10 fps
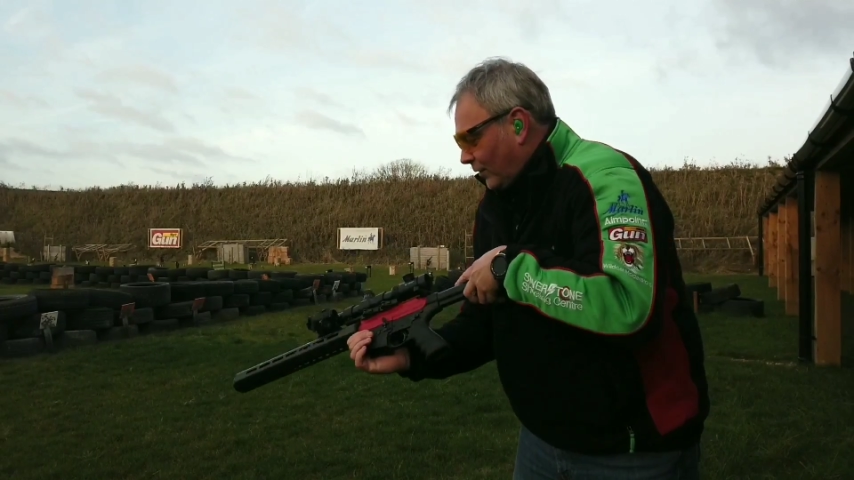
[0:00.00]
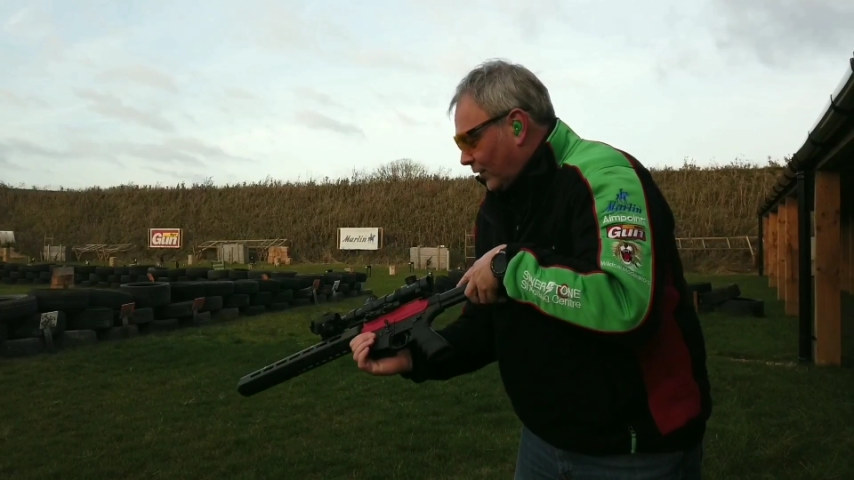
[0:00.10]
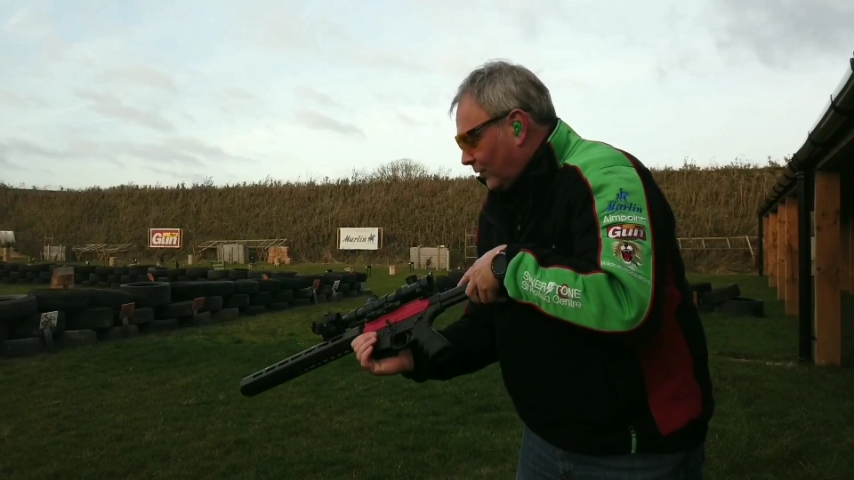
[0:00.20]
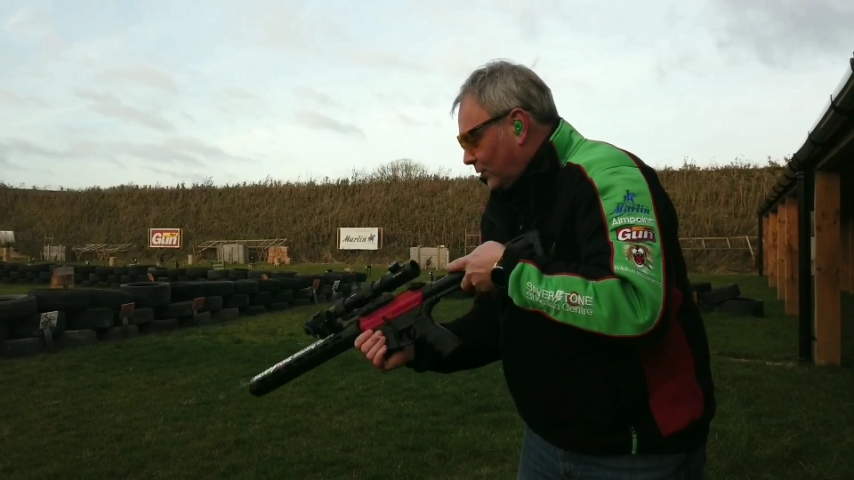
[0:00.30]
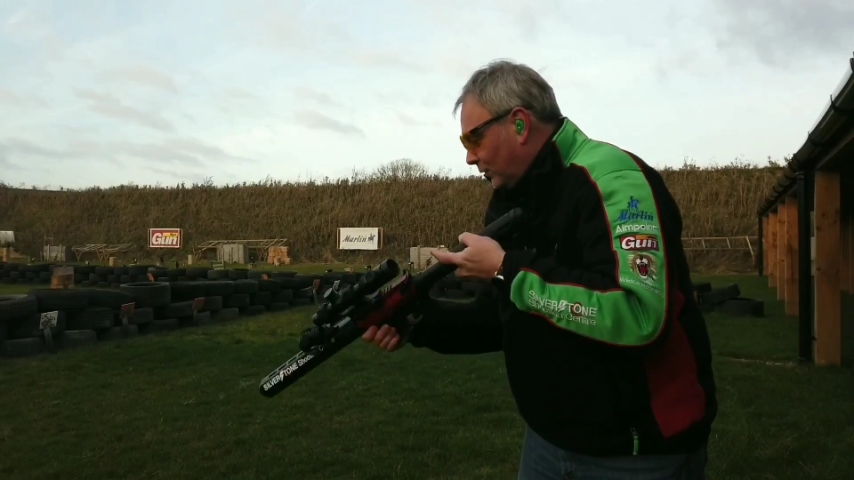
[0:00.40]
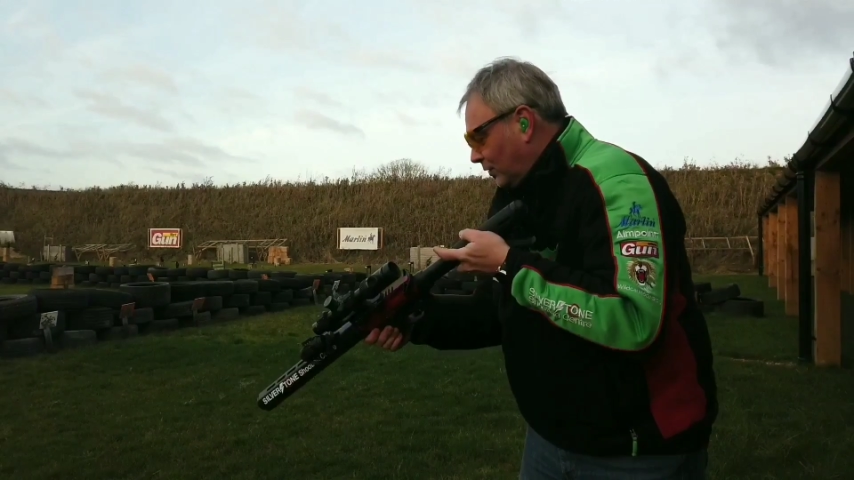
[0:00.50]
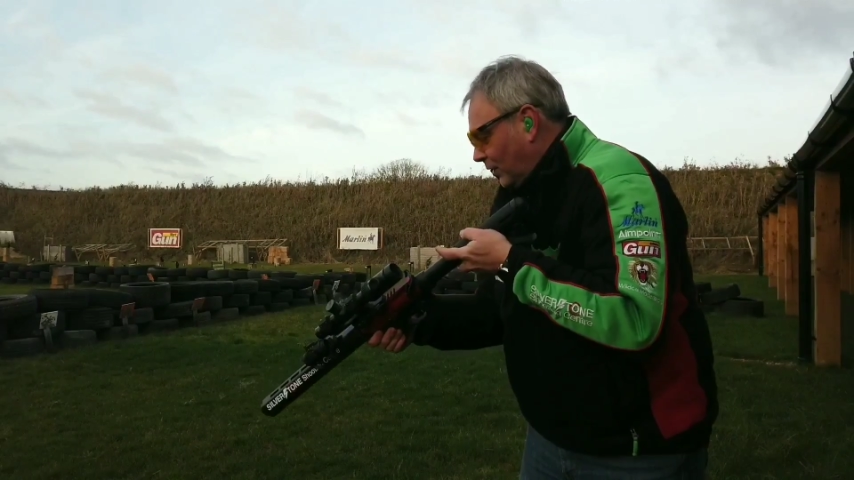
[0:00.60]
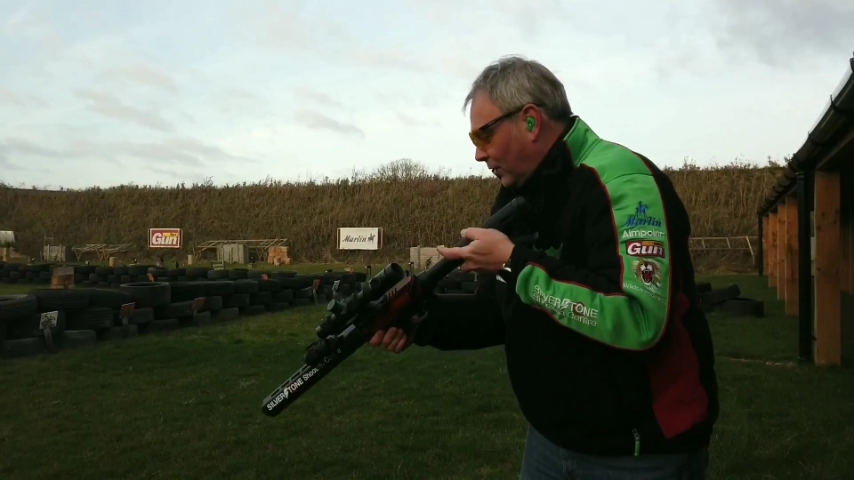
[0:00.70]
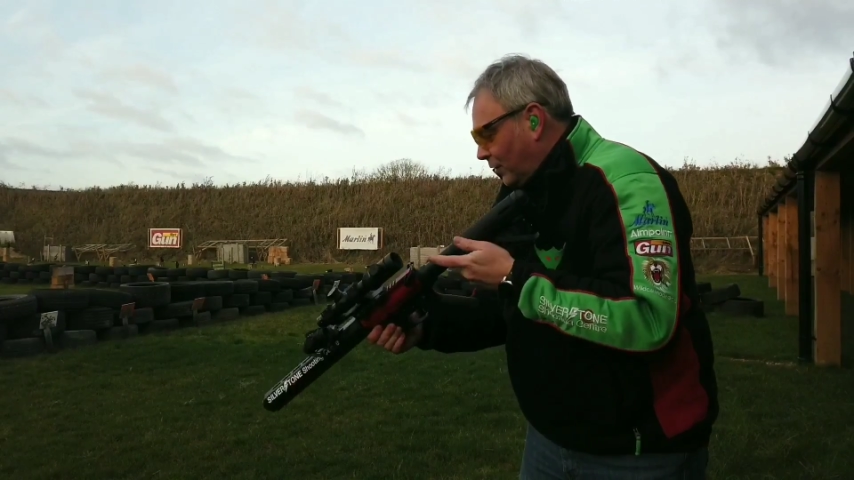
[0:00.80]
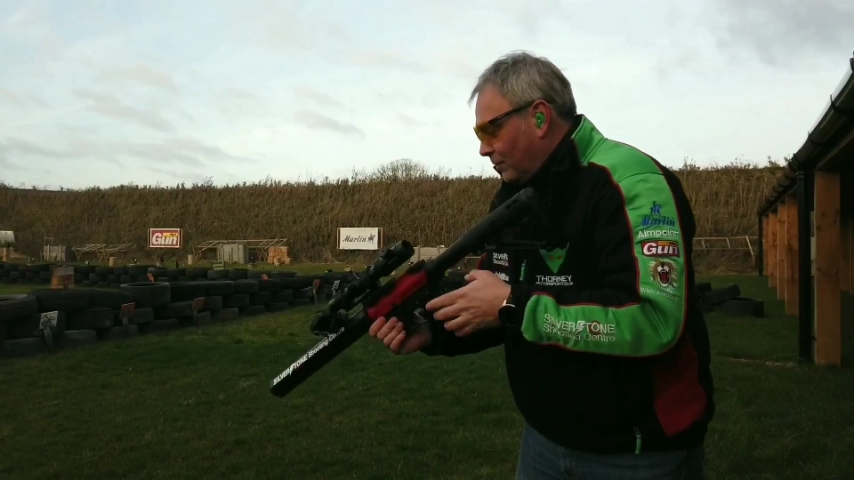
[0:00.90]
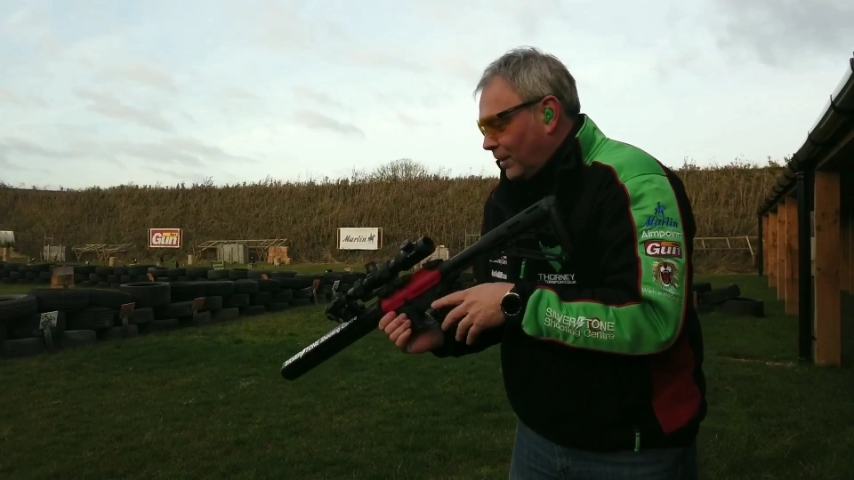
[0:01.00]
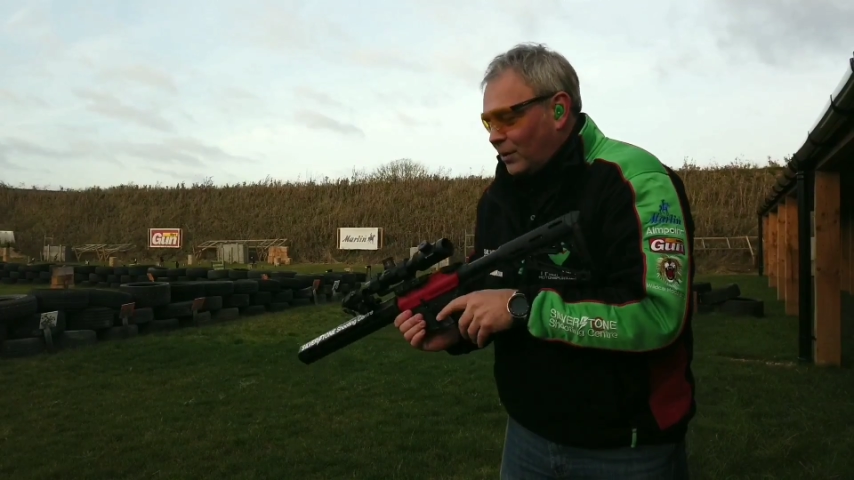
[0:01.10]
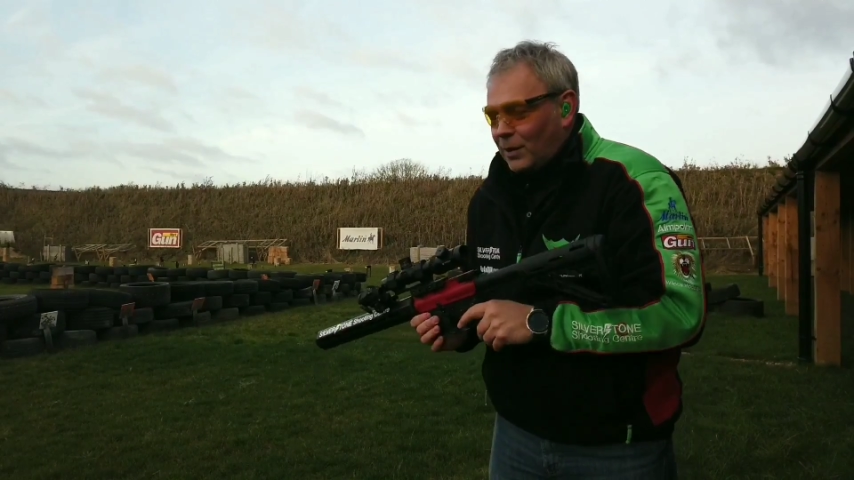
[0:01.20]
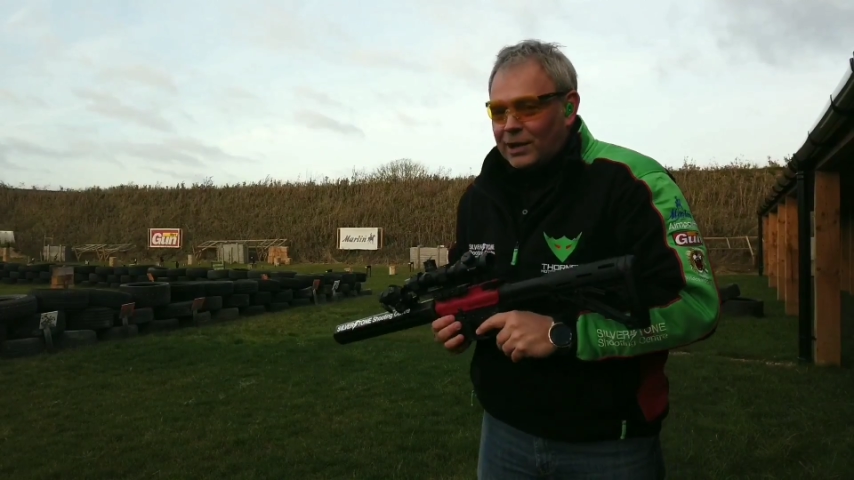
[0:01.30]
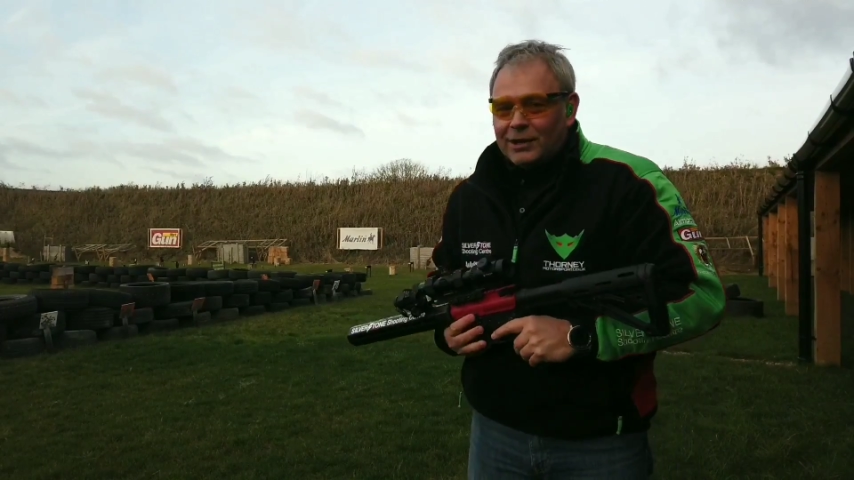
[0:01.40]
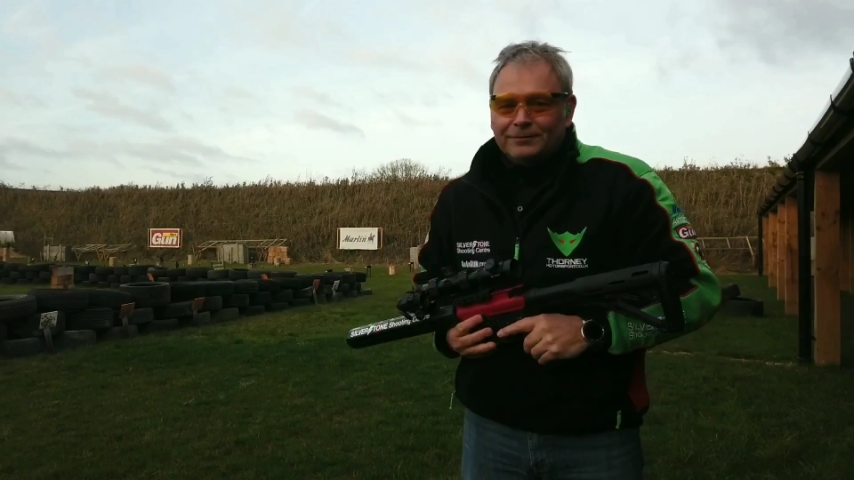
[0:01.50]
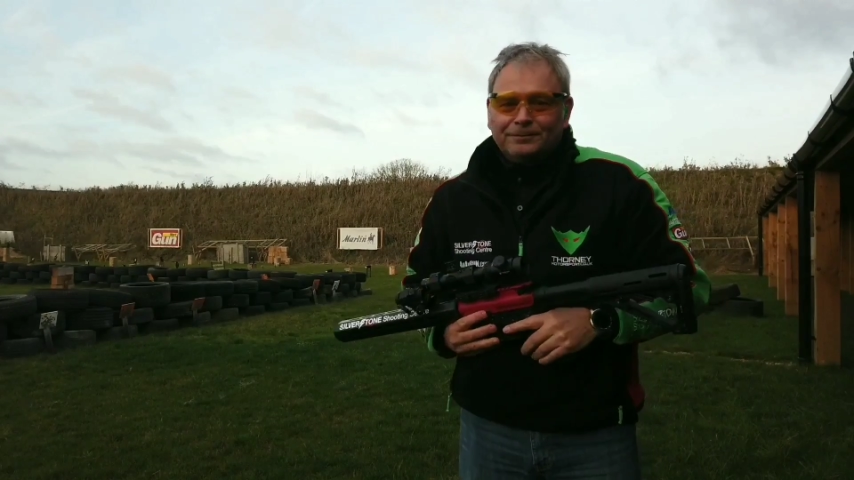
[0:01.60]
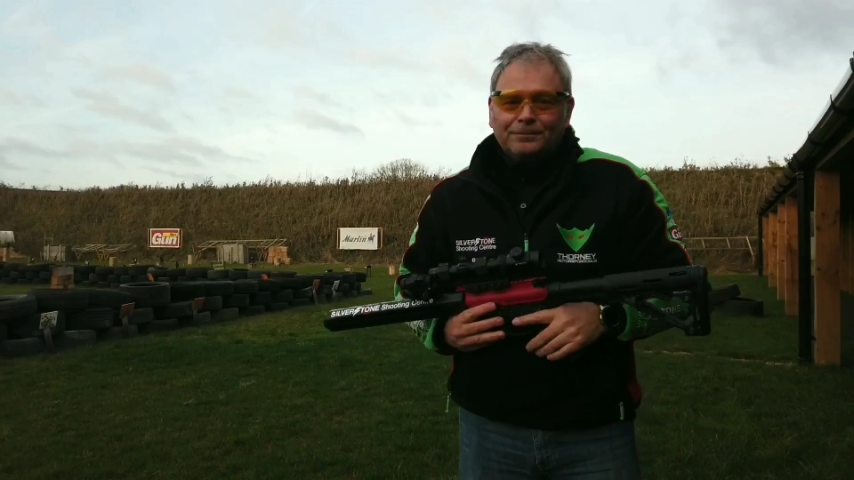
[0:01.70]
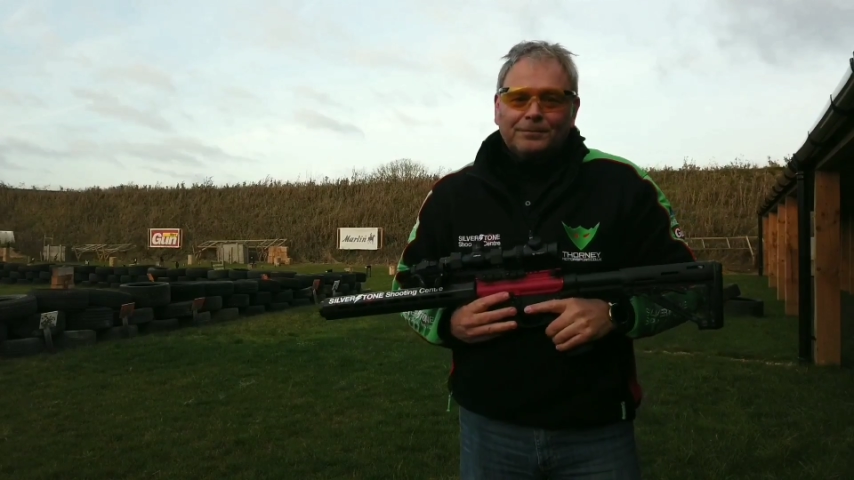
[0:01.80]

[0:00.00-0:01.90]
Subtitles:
rounds afterwards, so don't throw money away here.